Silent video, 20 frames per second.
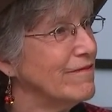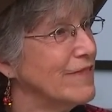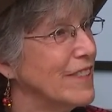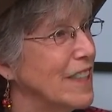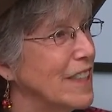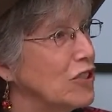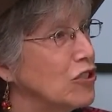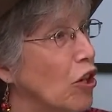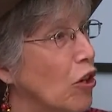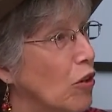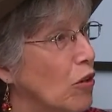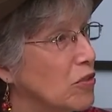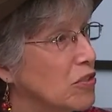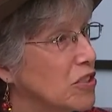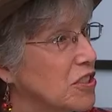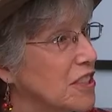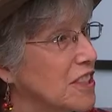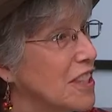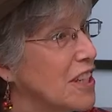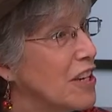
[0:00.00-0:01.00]

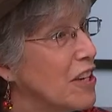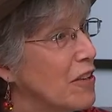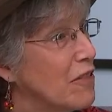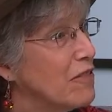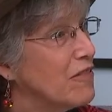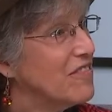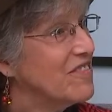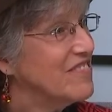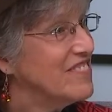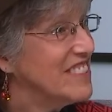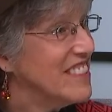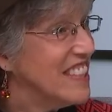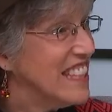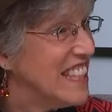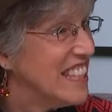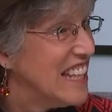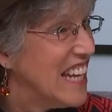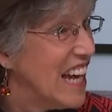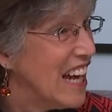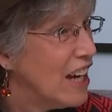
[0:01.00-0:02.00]
adults right.
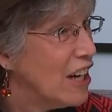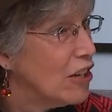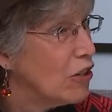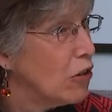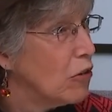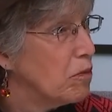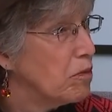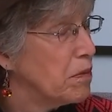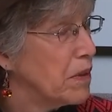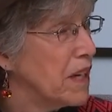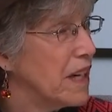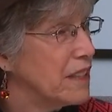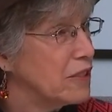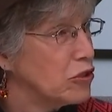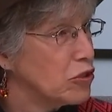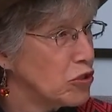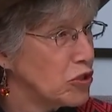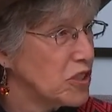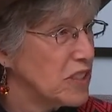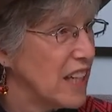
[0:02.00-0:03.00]
need help
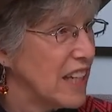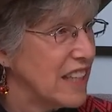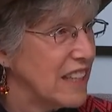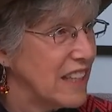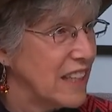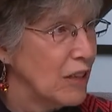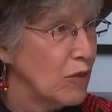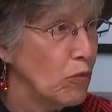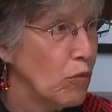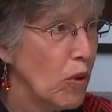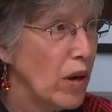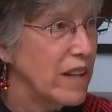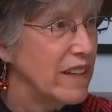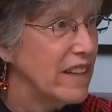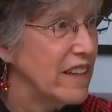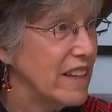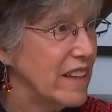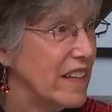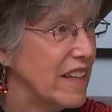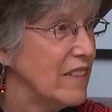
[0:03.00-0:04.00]
understanding what
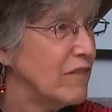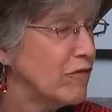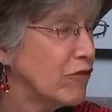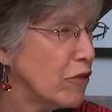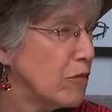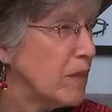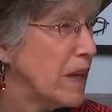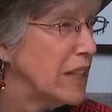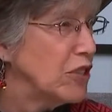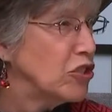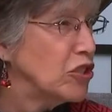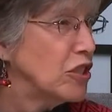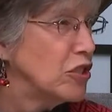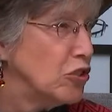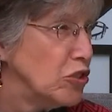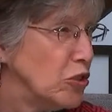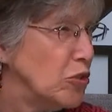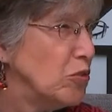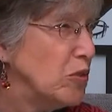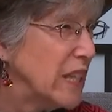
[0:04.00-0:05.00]

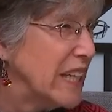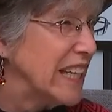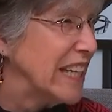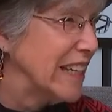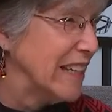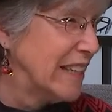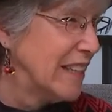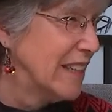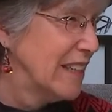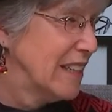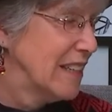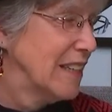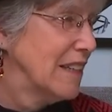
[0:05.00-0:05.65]
information right. you need. Right.